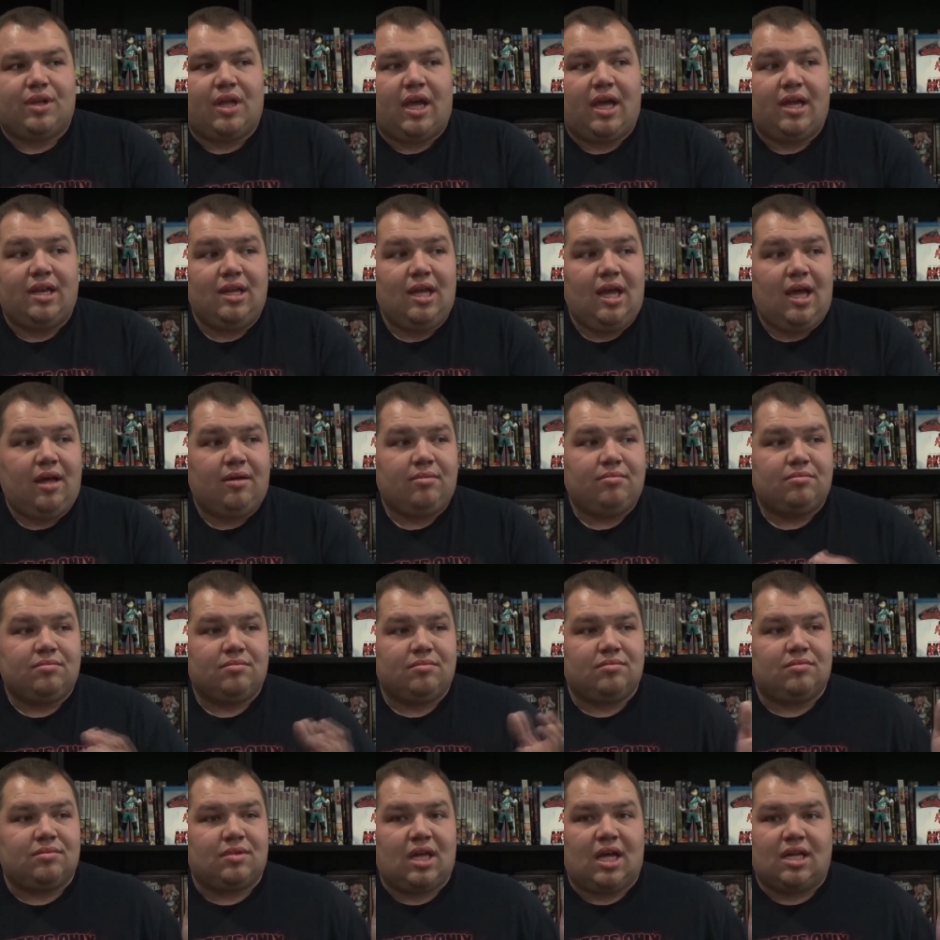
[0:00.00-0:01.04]
And yeah,
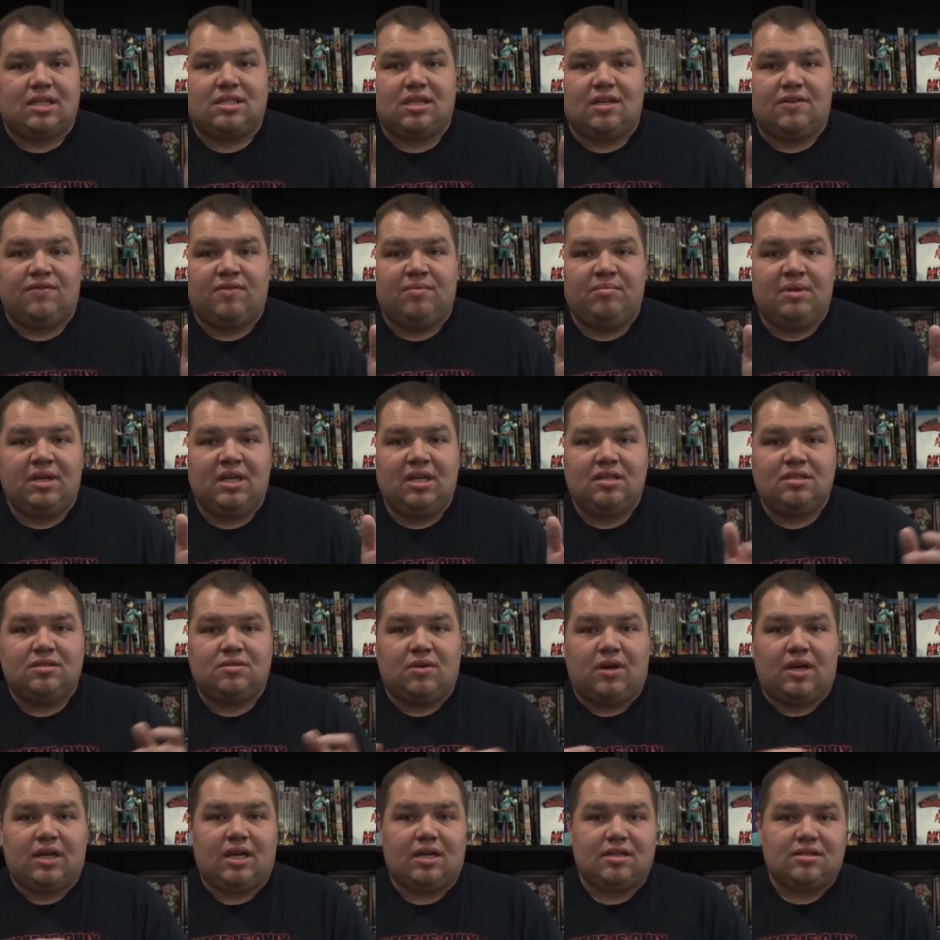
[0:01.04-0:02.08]
that's it for me,
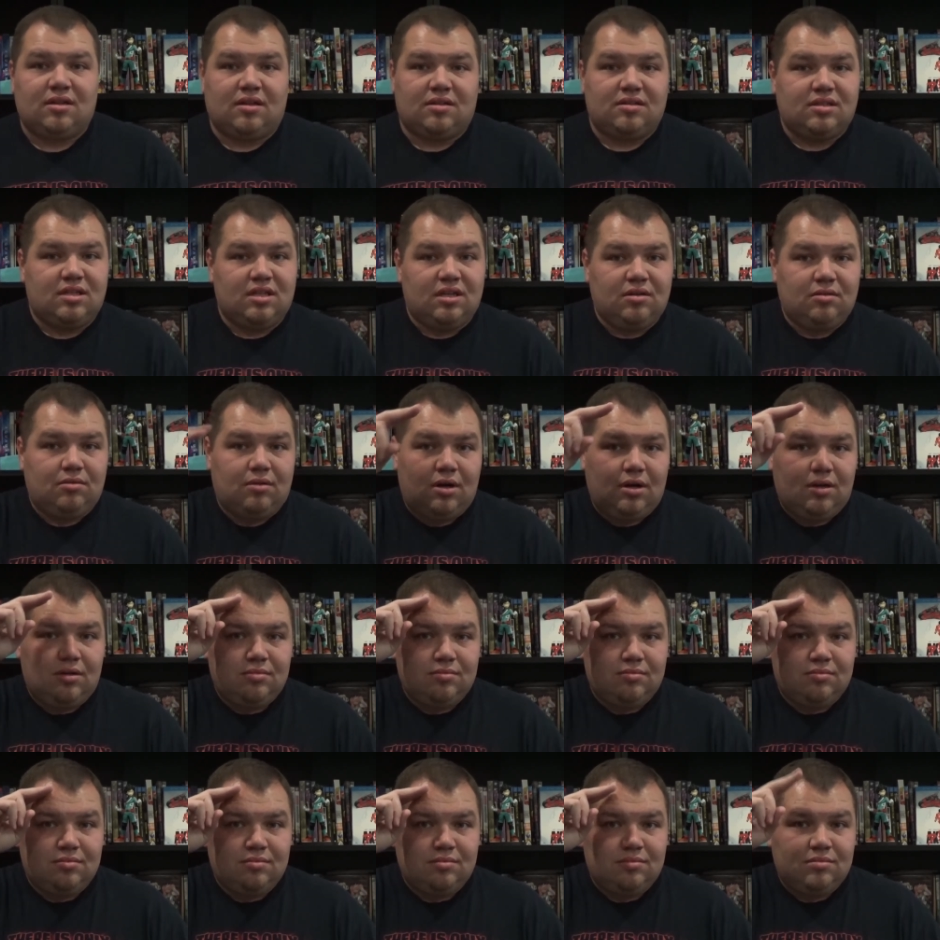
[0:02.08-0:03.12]
so I guess I'll see you
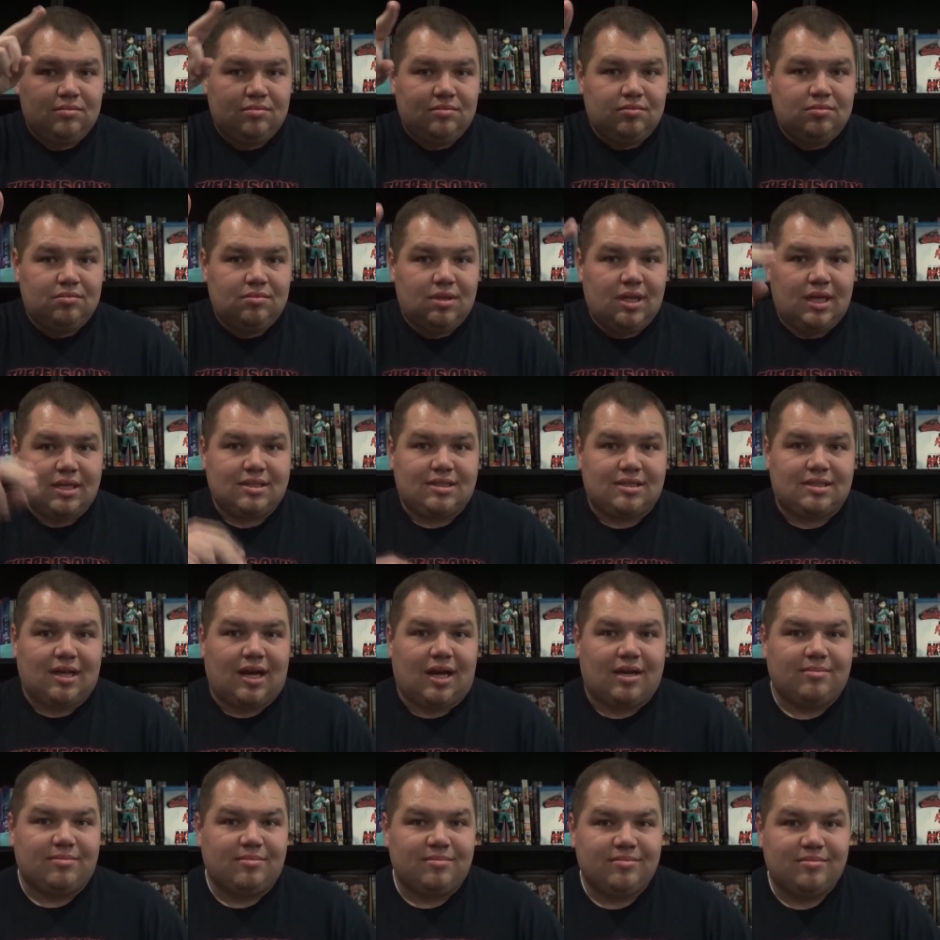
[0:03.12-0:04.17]
all next
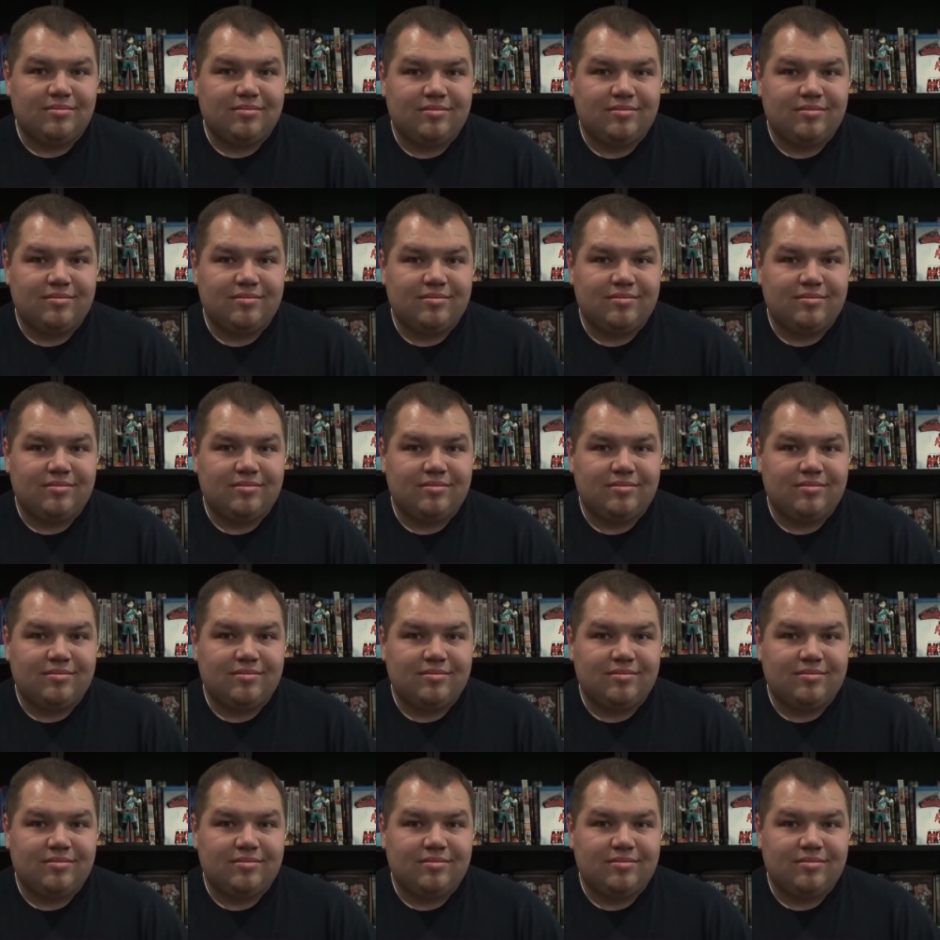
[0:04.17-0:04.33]
time.